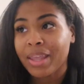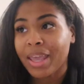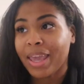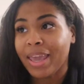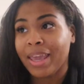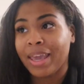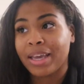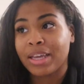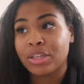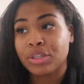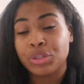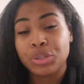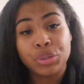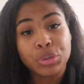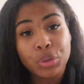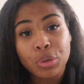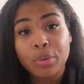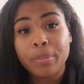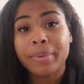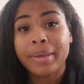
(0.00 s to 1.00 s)
and
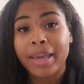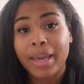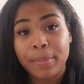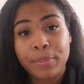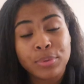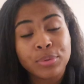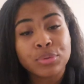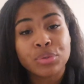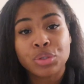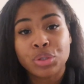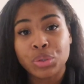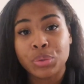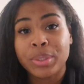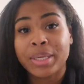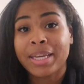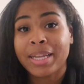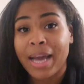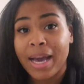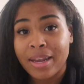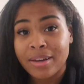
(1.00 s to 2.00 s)
you'll be able to
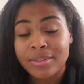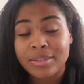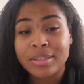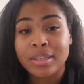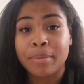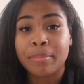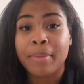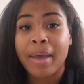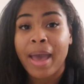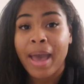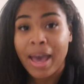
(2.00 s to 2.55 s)
get out of some